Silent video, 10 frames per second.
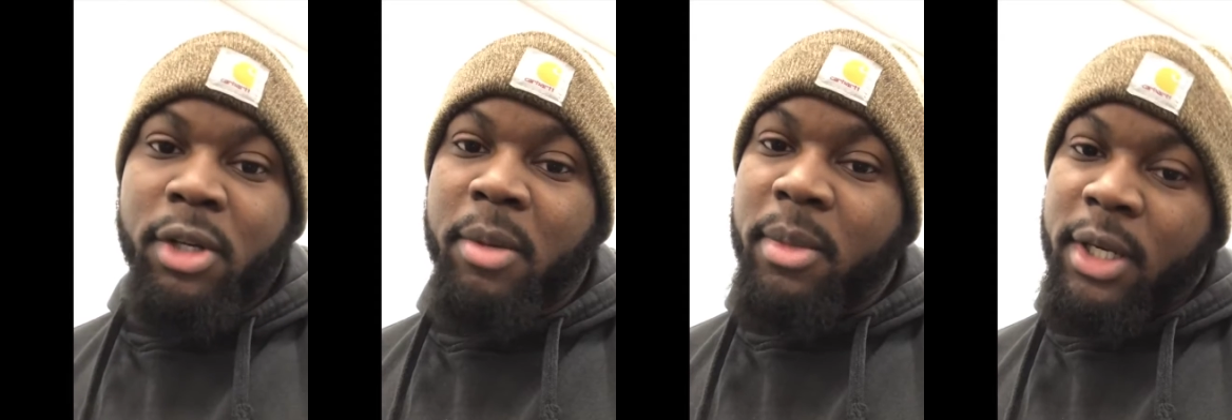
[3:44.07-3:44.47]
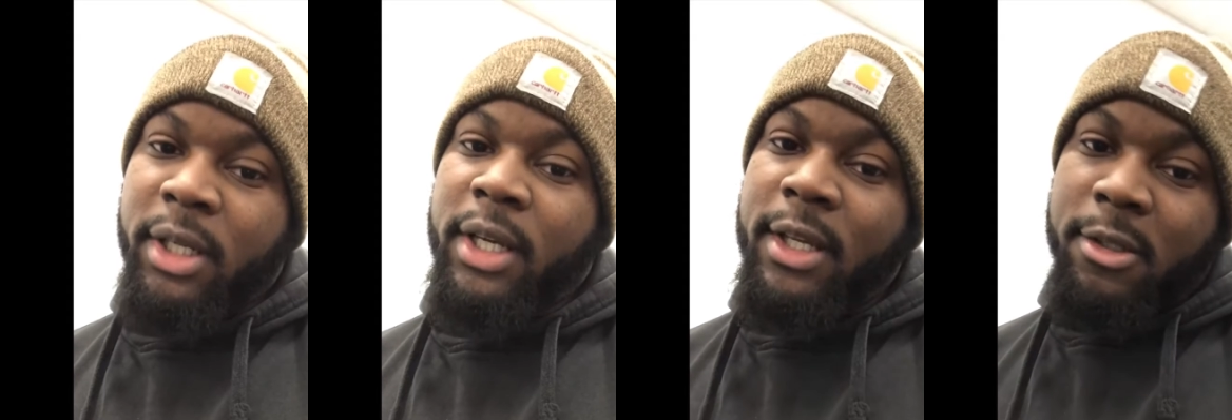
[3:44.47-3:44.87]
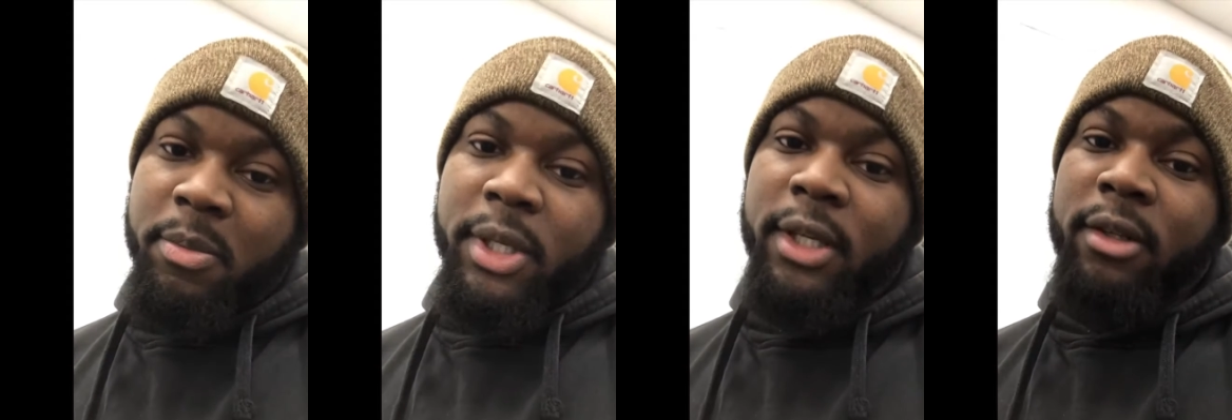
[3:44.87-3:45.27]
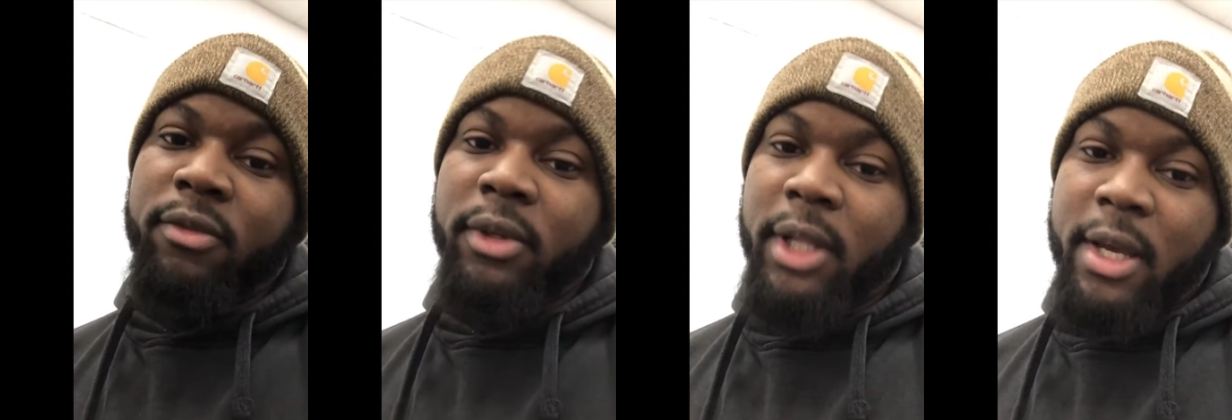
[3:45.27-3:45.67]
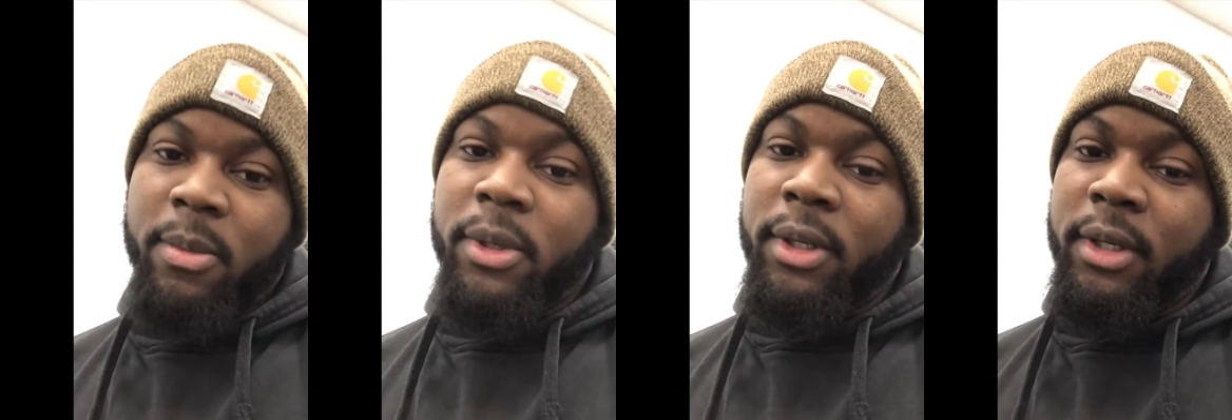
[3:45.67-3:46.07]
So that money that he spent for
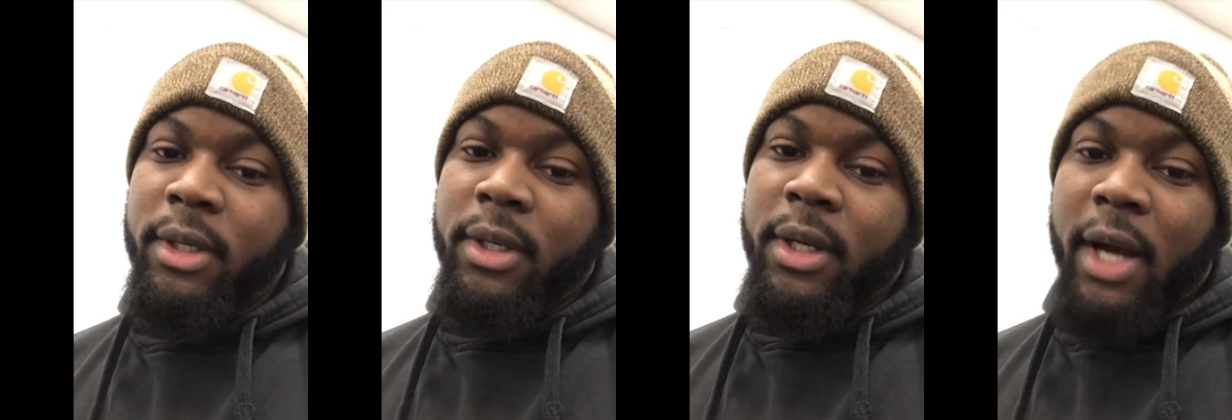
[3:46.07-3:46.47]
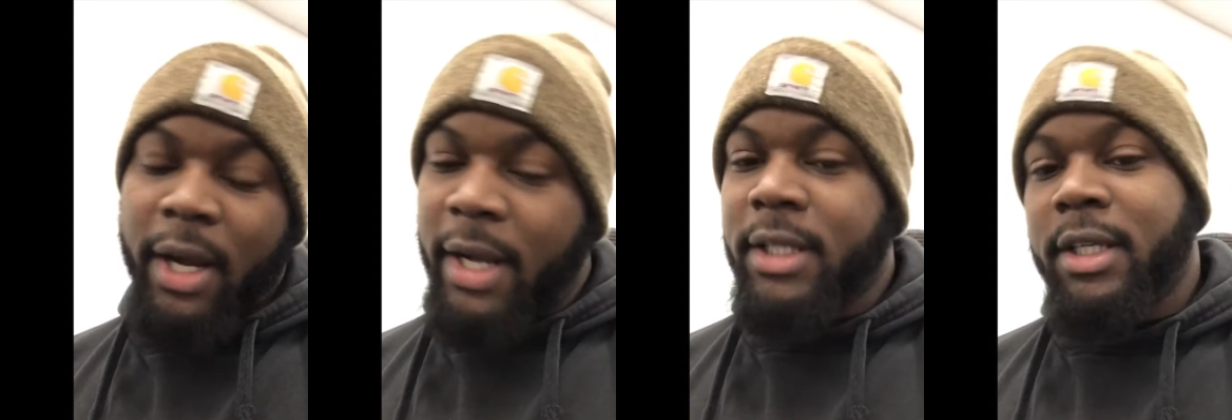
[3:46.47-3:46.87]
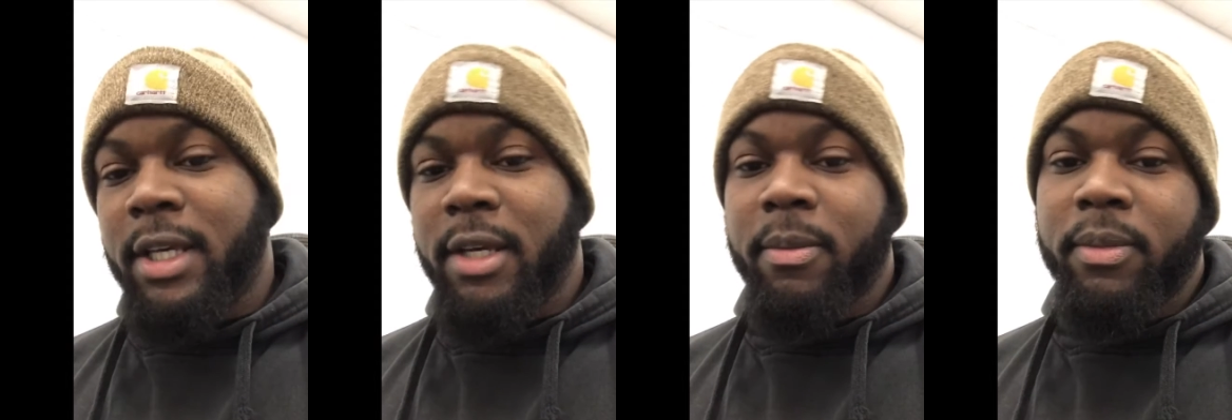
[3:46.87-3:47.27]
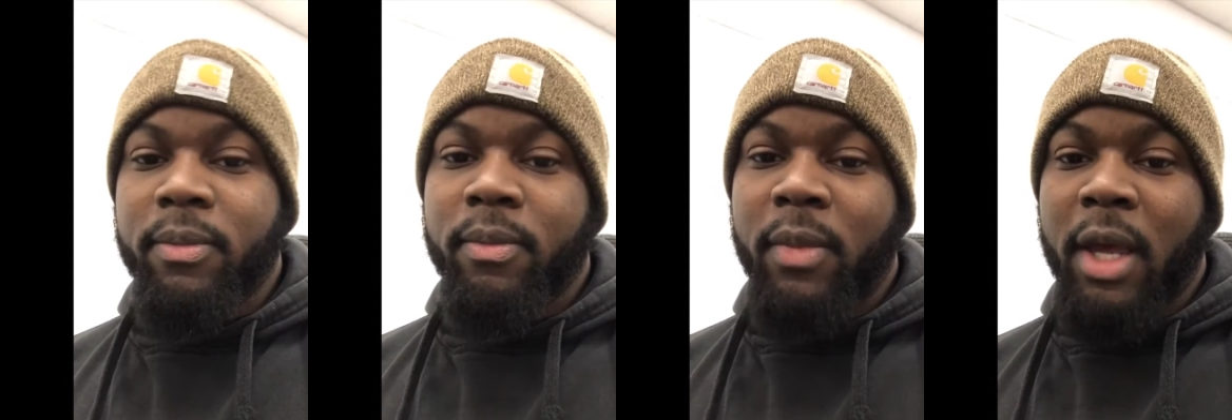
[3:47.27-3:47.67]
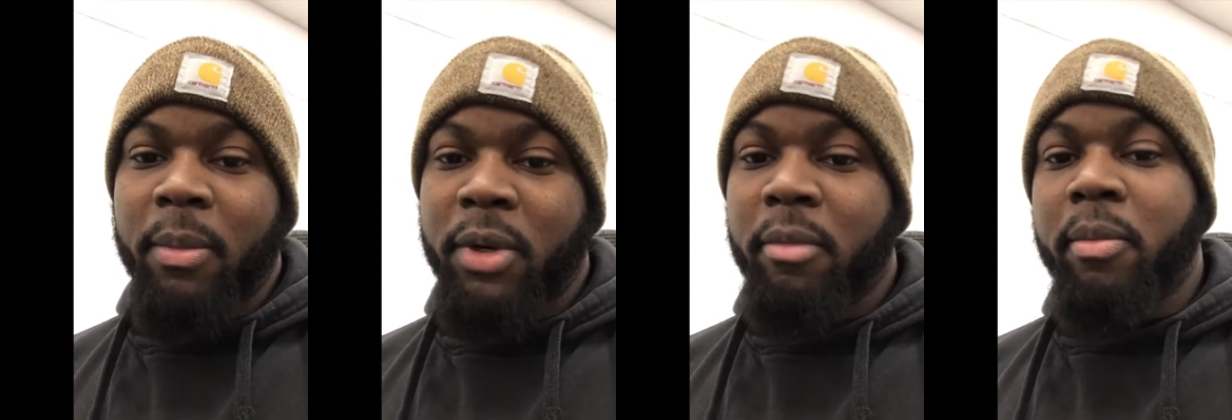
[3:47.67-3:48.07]
labor, I got to keep
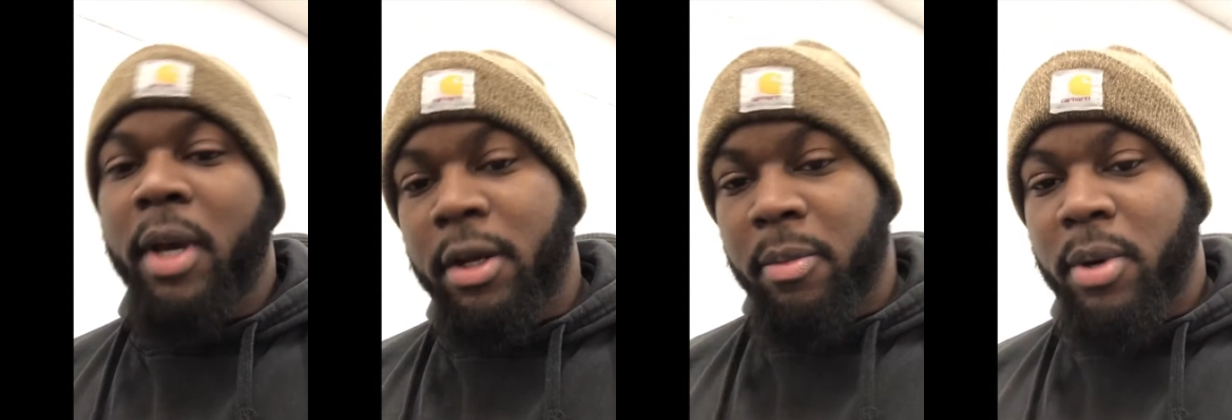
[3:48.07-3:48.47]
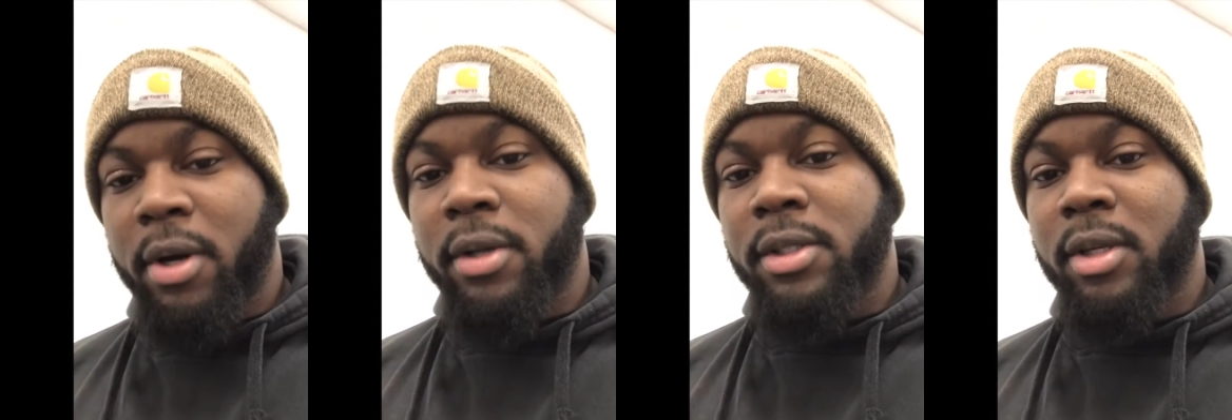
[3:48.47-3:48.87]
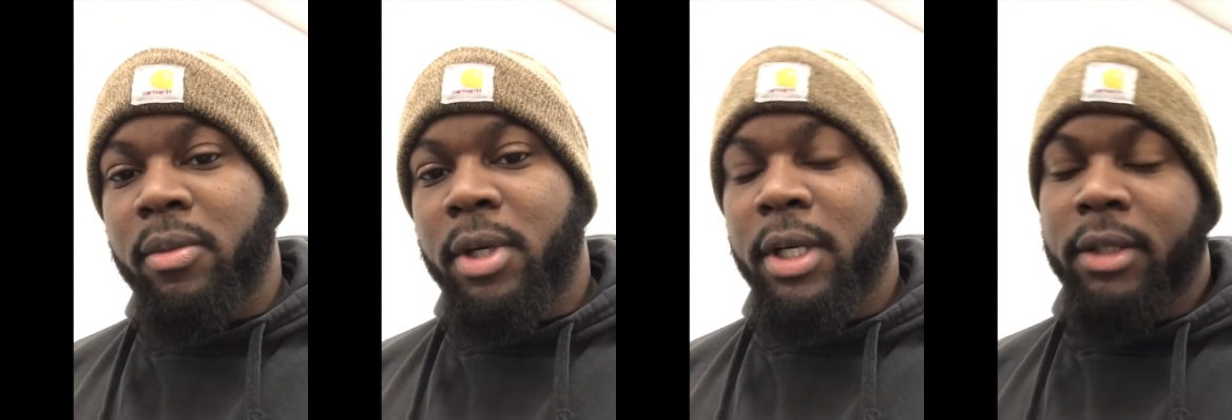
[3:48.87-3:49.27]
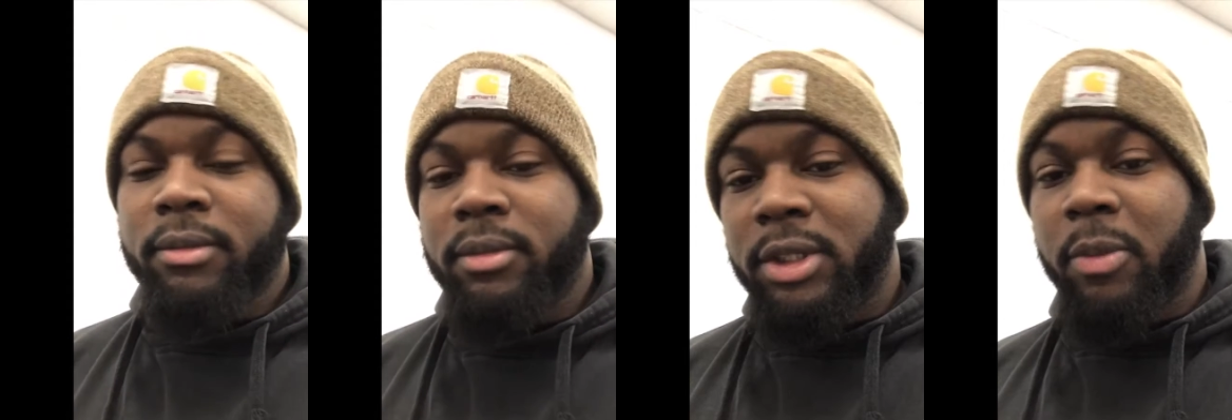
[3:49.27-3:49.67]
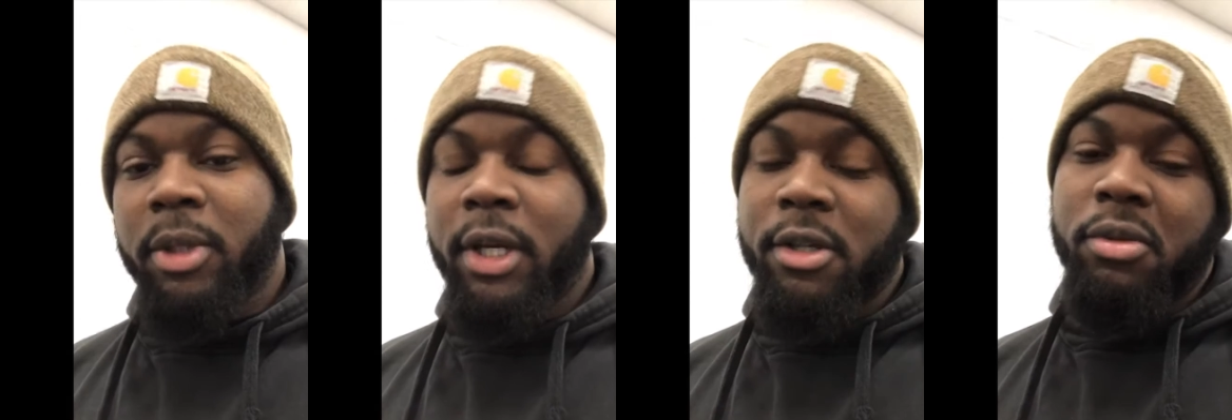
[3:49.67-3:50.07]
and put better parts than what
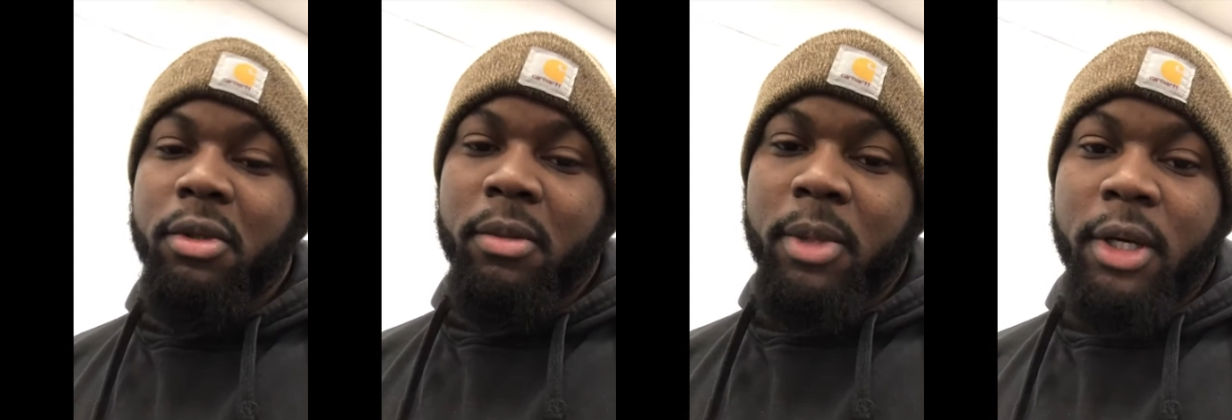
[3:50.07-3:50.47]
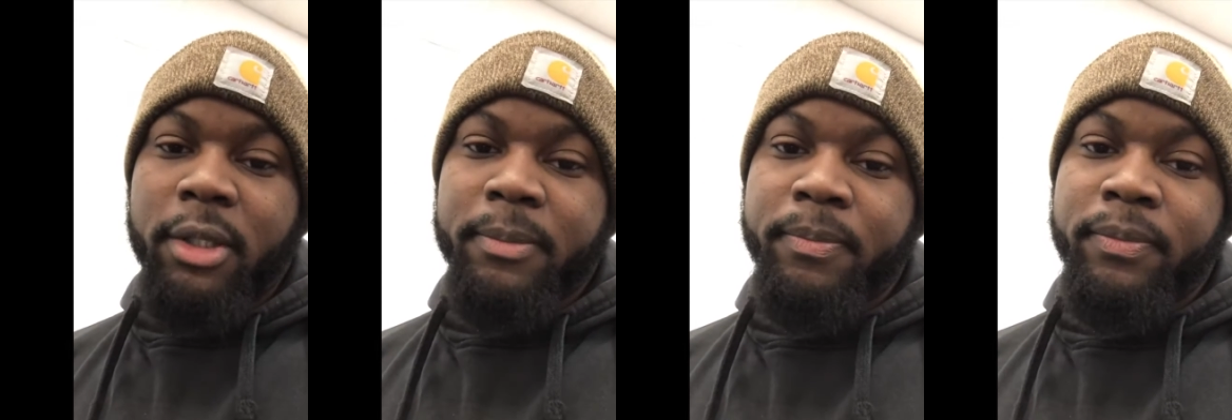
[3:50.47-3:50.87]
someone else would have bought.